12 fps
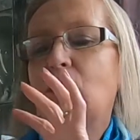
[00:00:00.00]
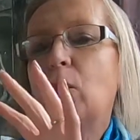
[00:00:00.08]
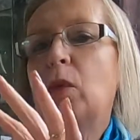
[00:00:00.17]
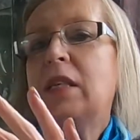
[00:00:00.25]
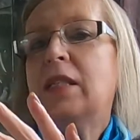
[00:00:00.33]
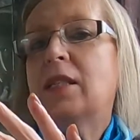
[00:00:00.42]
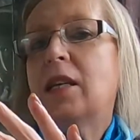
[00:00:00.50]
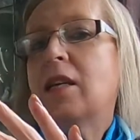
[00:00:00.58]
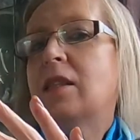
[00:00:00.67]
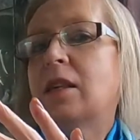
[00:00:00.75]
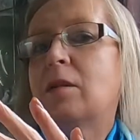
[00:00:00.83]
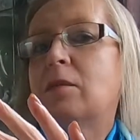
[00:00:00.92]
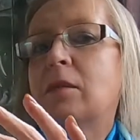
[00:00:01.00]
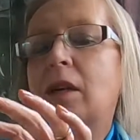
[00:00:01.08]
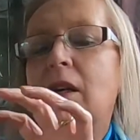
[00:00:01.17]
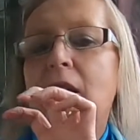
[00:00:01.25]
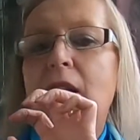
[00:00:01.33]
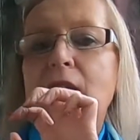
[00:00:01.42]
We see them
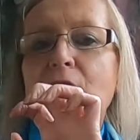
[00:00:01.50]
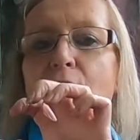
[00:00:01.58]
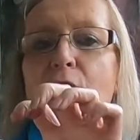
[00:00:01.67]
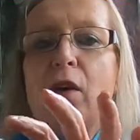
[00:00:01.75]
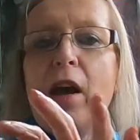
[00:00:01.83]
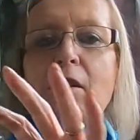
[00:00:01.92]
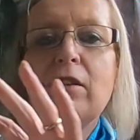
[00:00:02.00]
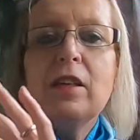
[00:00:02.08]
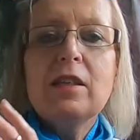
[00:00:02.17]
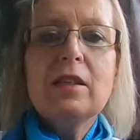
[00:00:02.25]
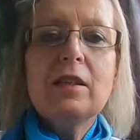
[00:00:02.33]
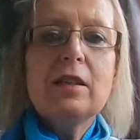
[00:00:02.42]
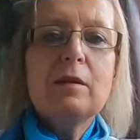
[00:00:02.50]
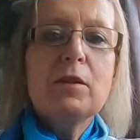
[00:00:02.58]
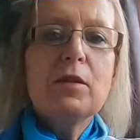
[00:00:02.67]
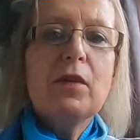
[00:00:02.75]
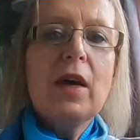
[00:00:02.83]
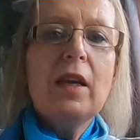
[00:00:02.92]
in various
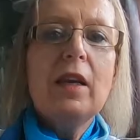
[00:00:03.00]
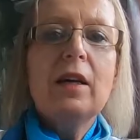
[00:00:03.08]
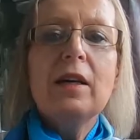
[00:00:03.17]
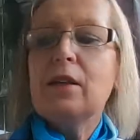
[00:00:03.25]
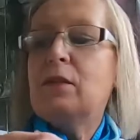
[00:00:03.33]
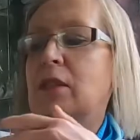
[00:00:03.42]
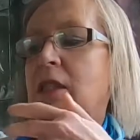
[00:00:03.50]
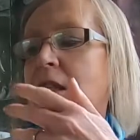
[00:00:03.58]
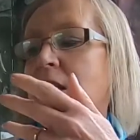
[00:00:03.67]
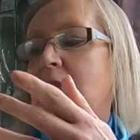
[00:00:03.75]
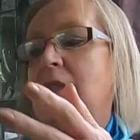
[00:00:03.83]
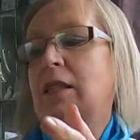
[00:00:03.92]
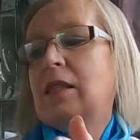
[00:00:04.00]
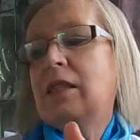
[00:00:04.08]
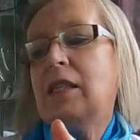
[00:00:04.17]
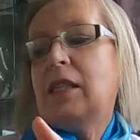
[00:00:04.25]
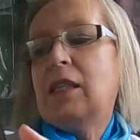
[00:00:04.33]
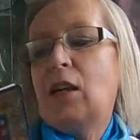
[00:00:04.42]
times of their lives. He
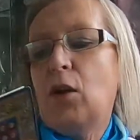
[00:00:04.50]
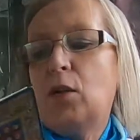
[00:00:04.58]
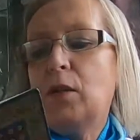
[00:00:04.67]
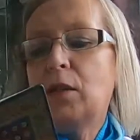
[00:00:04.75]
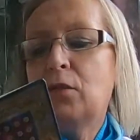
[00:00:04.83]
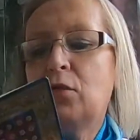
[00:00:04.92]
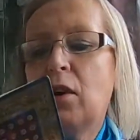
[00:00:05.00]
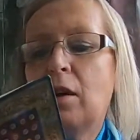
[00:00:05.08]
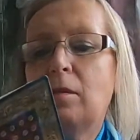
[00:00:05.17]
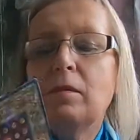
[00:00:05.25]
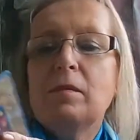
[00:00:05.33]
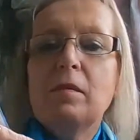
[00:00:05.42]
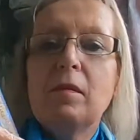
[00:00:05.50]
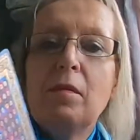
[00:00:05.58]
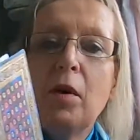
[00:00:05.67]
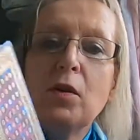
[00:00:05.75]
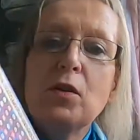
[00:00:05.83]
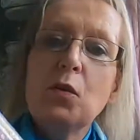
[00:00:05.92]
goes from
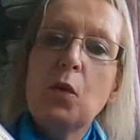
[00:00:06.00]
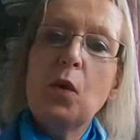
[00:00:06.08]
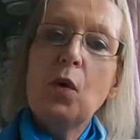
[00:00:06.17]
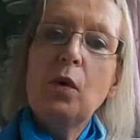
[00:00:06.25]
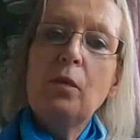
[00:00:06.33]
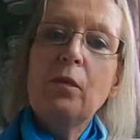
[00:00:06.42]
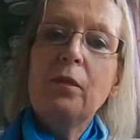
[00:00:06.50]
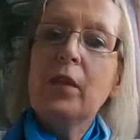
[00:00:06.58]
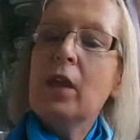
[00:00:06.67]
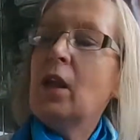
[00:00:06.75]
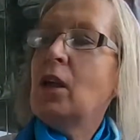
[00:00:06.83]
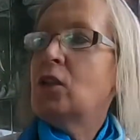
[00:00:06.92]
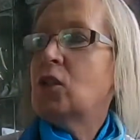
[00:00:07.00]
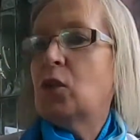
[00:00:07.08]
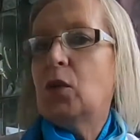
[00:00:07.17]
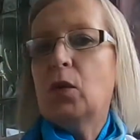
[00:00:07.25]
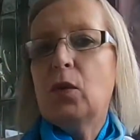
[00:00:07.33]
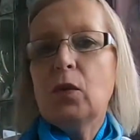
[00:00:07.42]
post war
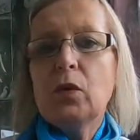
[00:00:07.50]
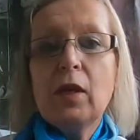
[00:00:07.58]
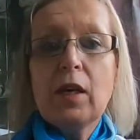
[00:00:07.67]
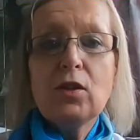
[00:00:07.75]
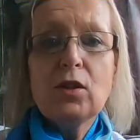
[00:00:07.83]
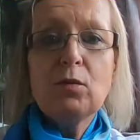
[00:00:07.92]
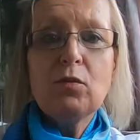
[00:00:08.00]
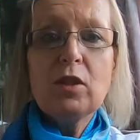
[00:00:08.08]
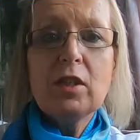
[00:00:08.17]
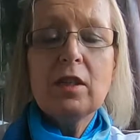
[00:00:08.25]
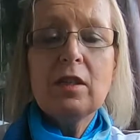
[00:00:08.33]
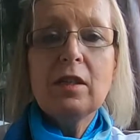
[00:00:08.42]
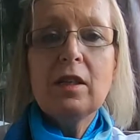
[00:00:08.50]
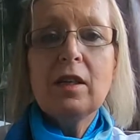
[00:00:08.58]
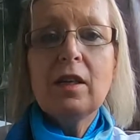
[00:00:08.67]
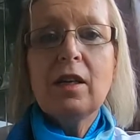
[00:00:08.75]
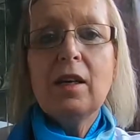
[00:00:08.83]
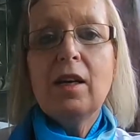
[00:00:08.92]
to Thatcher's Britain
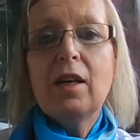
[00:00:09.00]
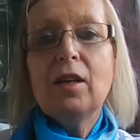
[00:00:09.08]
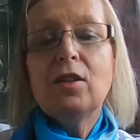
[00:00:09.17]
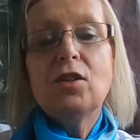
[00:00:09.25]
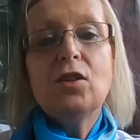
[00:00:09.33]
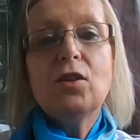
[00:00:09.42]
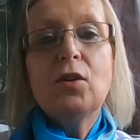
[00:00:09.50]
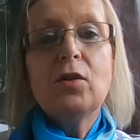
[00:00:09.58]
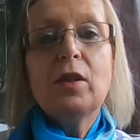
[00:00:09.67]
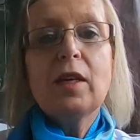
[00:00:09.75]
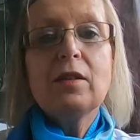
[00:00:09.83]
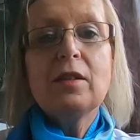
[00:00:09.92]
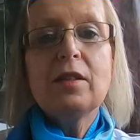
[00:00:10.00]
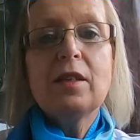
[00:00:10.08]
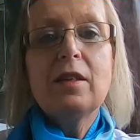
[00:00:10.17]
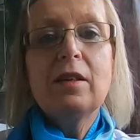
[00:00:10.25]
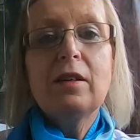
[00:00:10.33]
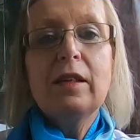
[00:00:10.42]
to
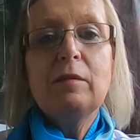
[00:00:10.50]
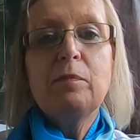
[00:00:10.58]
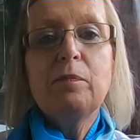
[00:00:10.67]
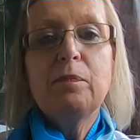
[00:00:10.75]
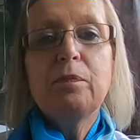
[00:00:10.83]
2009.